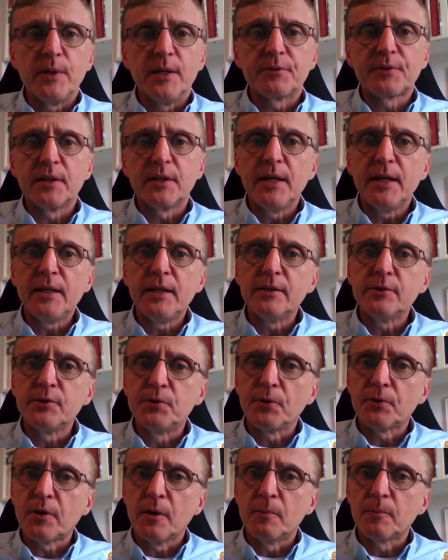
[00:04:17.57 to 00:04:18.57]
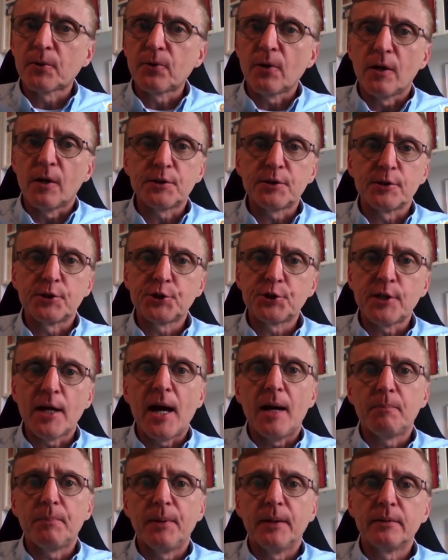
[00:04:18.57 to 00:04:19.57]
We have Canadians who come across to
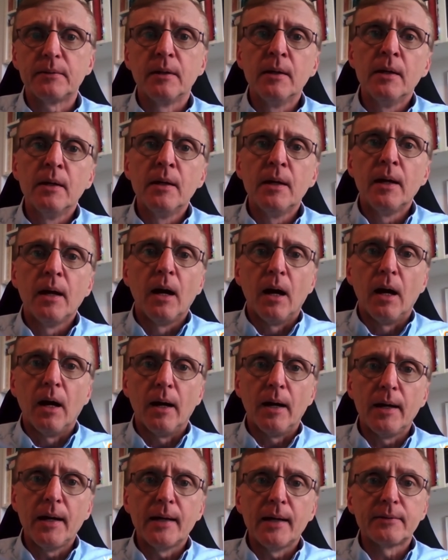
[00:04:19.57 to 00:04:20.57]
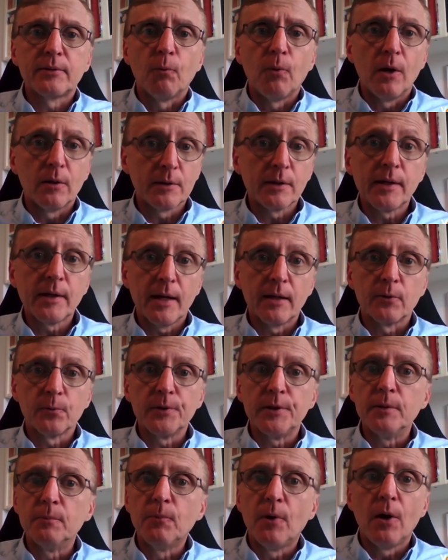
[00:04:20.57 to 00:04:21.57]
shop at uh, at the Walden
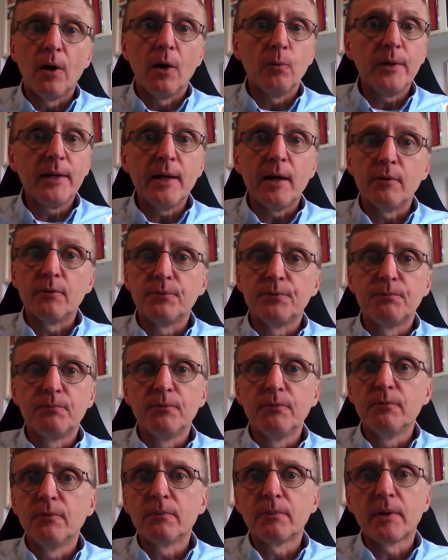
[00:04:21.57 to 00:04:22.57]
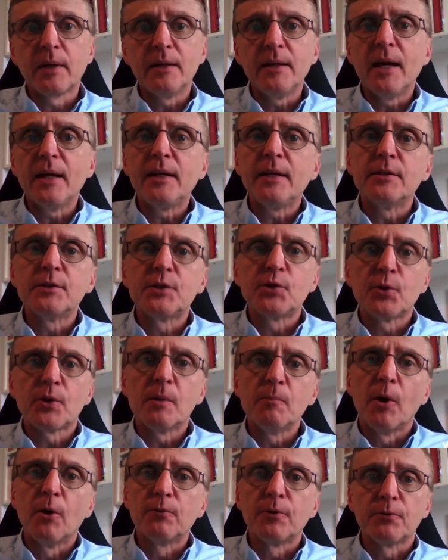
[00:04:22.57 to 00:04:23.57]
Galleria Mall. We have Canadians who
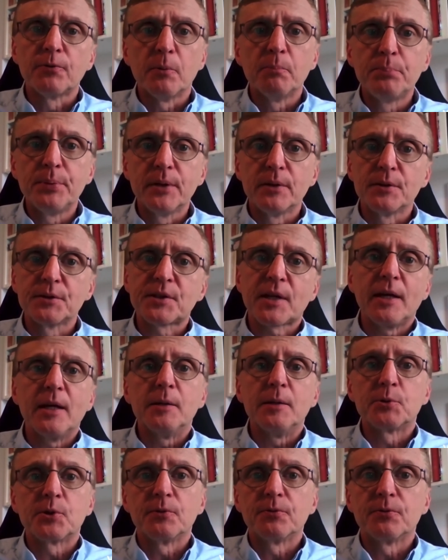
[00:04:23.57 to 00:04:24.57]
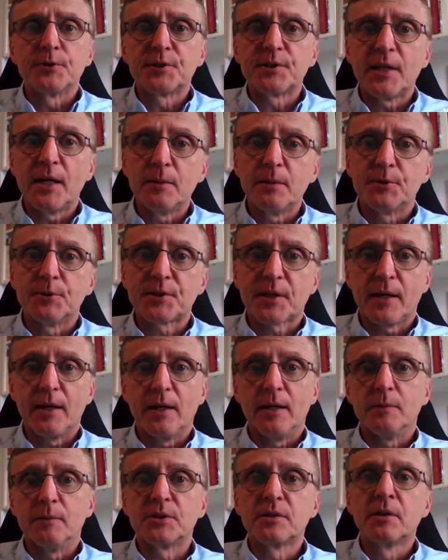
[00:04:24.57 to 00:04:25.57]
come over for Bills games or for Sabres
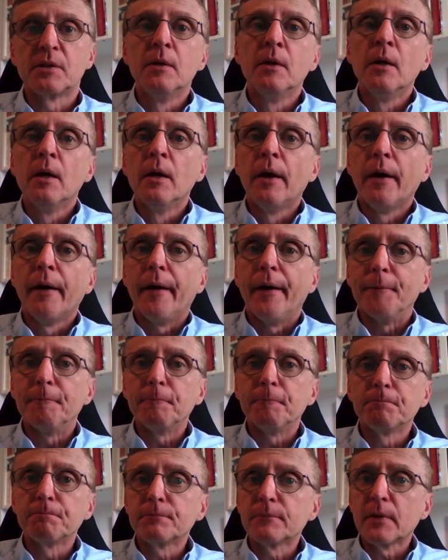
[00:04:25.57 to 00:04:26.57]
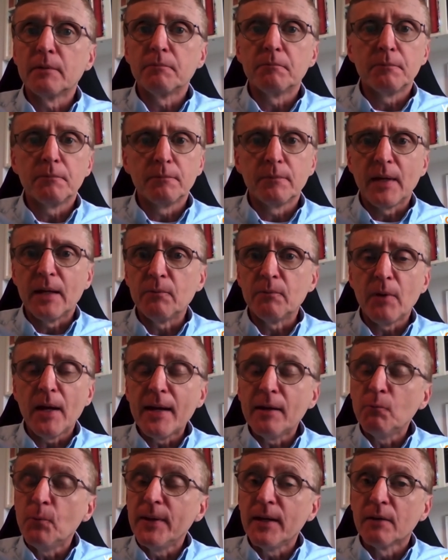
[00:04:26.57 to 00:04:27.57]
games. Um, and,
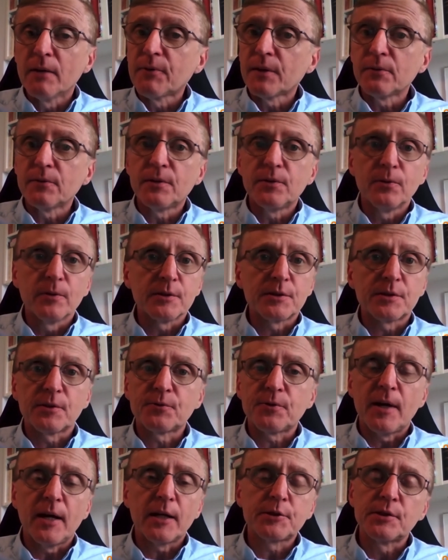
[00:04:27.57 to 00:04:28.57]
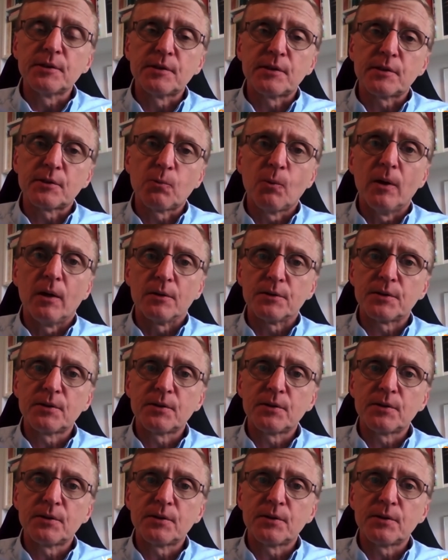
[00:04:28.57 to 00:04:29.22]
and, we have other tourist attractions as well.